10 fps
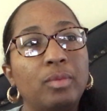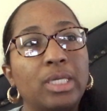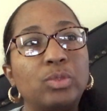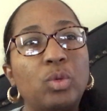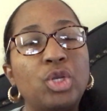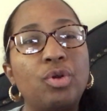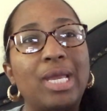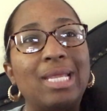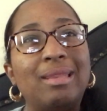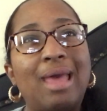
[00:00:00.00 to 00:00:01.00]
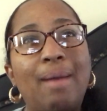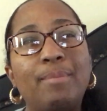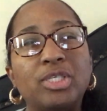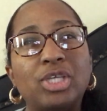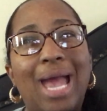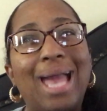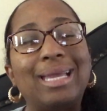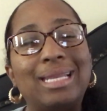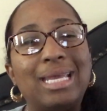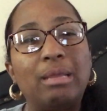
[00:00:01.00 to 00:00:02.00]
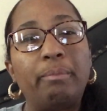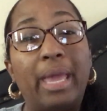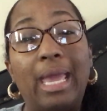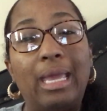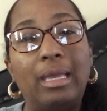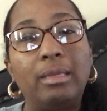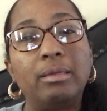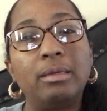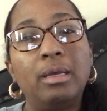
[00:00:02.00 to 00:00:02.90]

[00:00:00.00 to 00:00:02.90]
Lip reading: Because when you're in that much agony and pain,